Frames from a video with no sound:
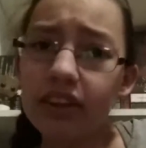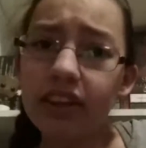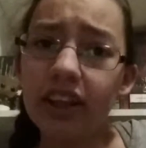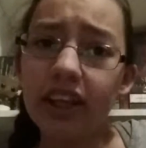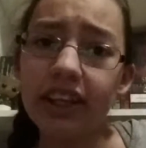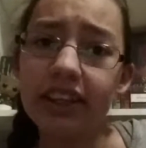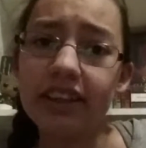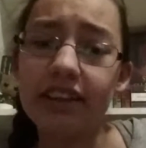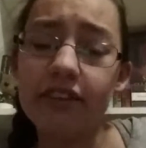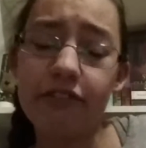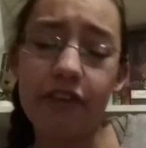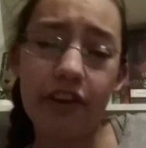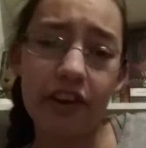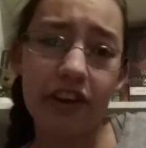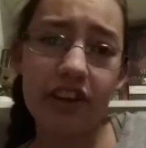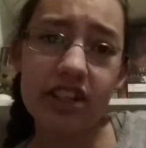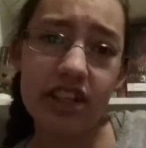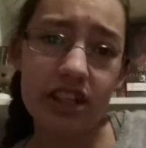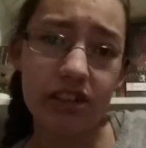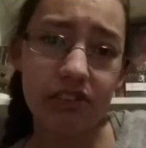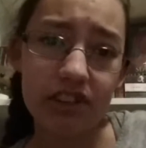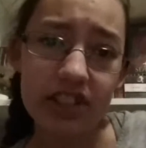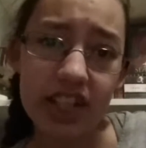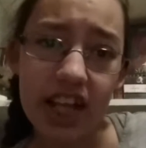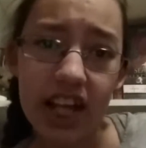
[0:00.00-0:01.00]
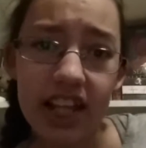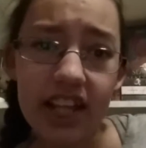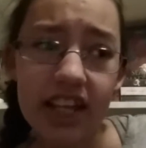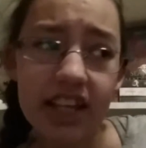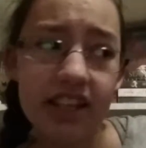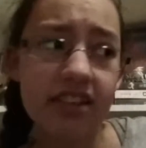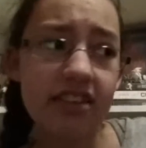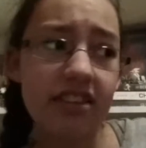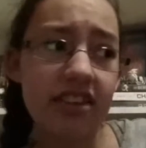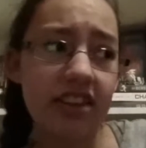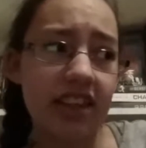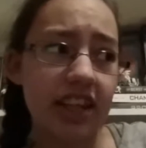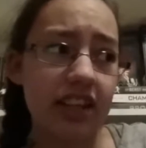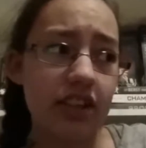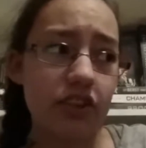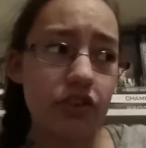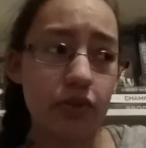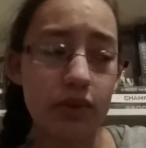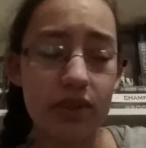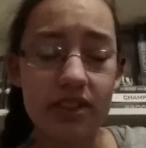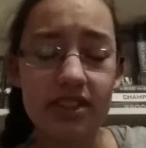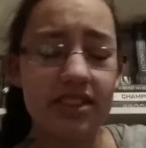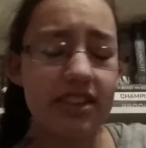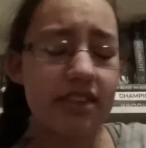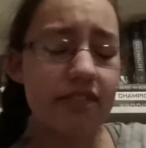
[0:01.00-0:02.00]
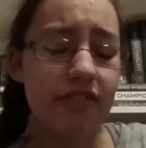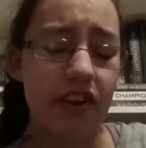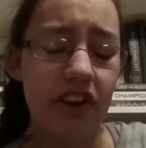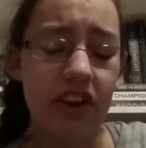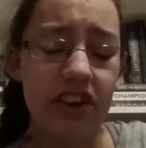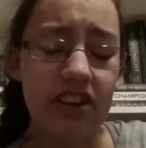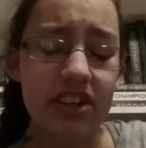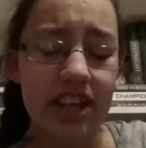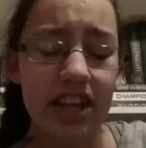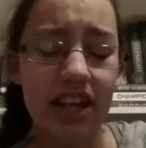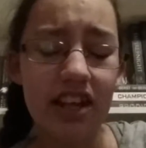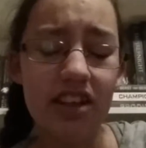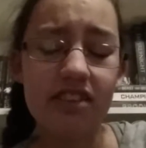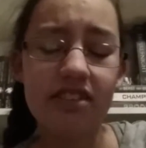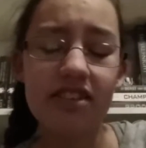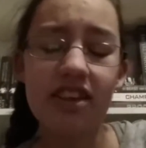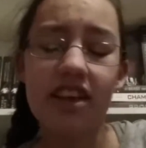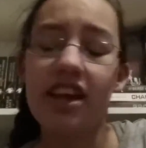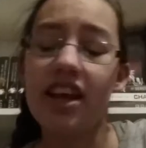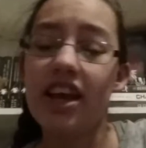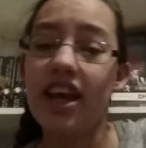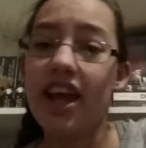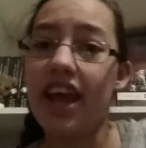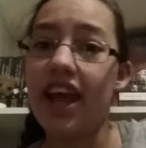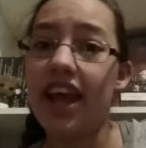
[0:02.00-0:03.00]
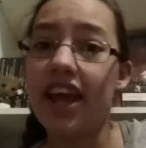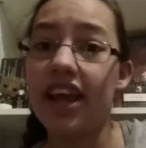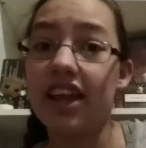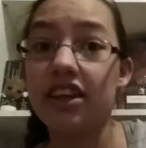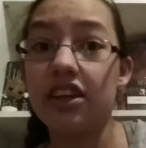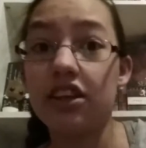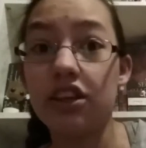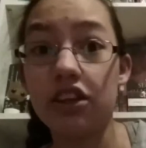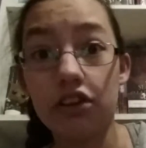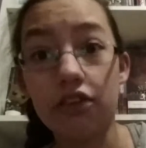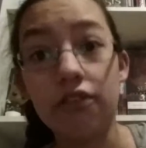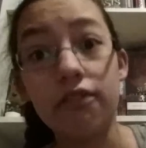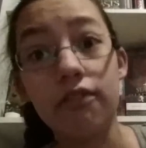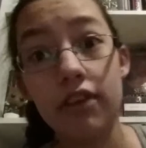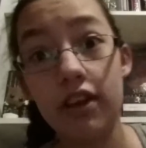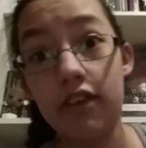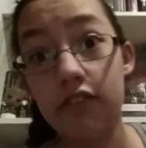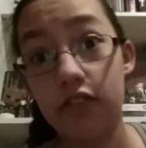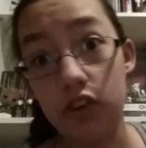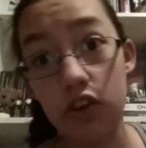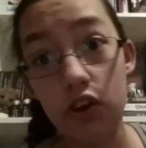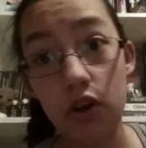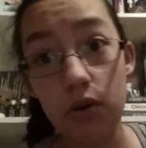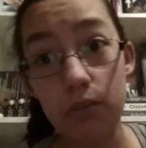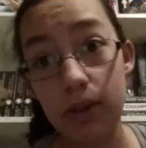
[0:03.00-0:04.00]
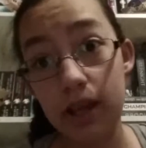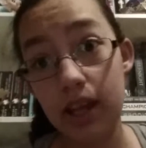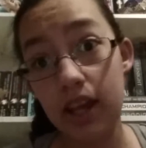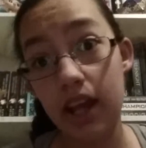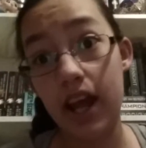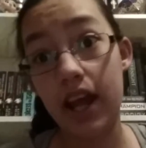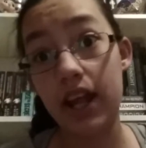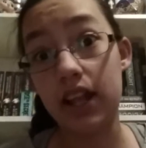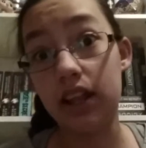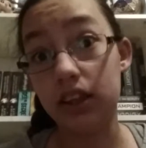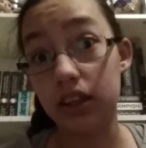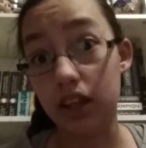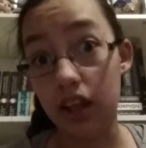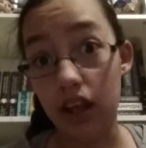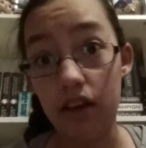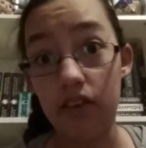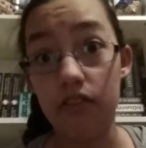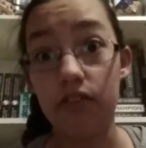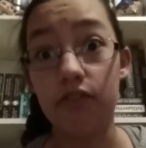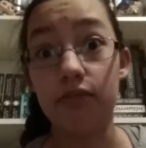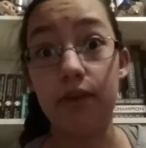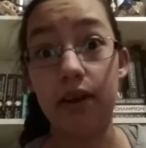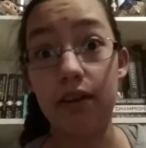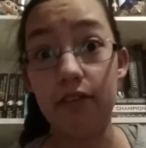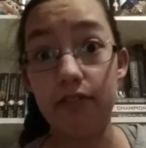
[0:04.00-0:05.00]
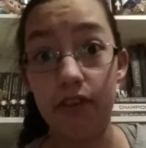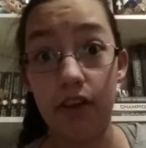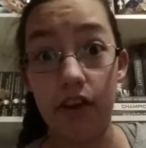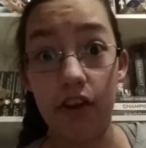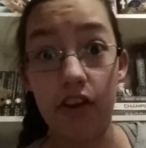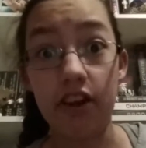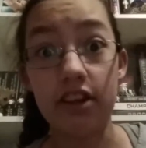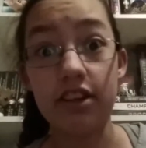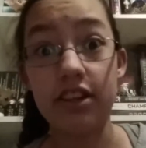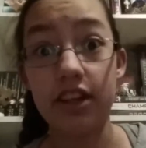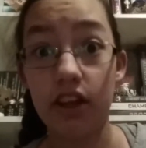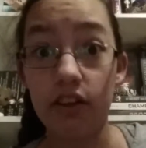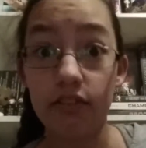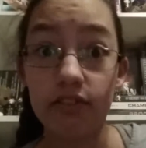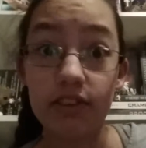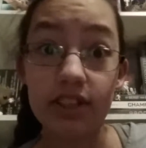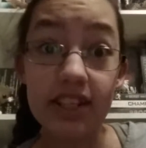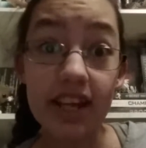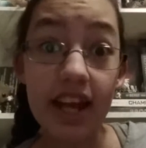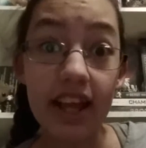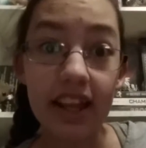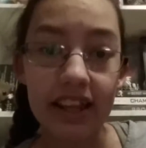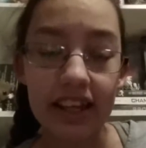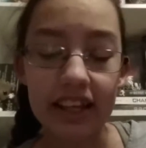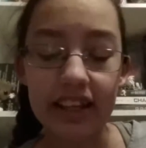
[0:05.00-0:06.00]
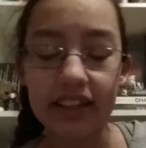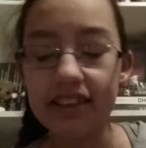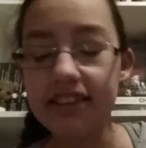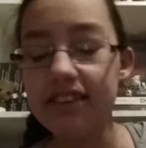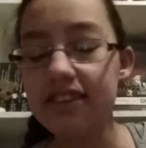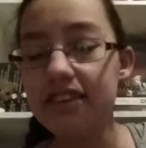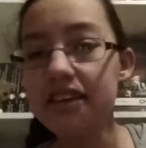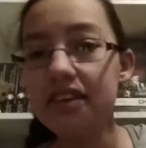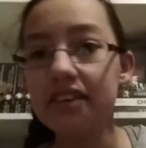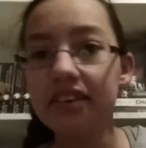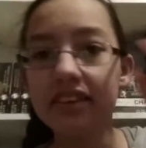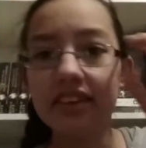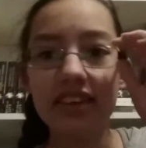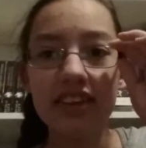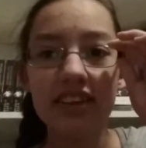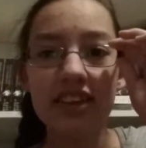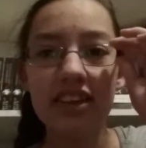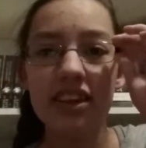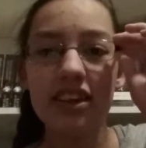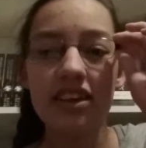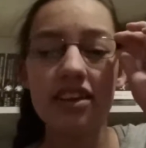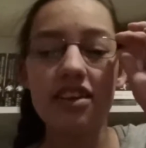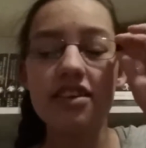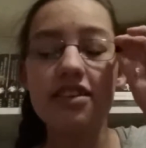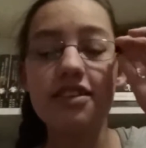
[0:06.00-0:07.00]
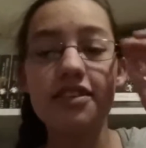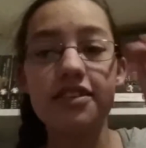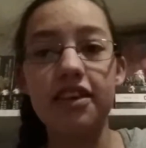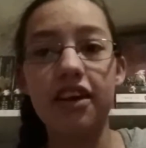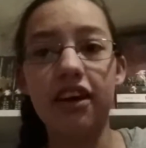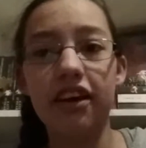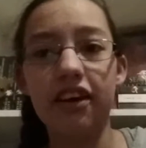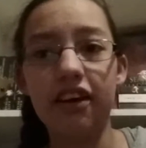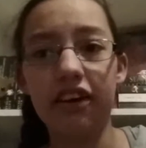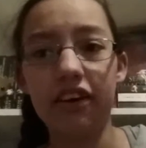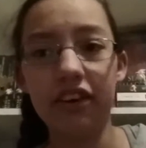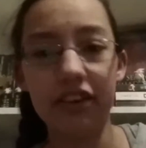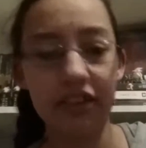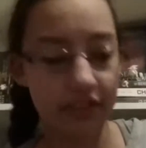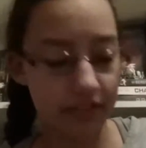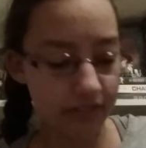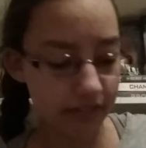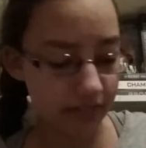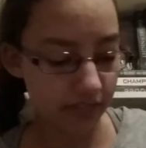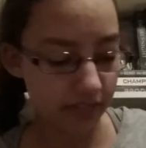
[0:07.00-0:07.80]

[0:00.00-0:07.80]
Like, they're fairy tale retellings, like twisted fairy tales. And if you know me, I love my fairy tale retellings. So,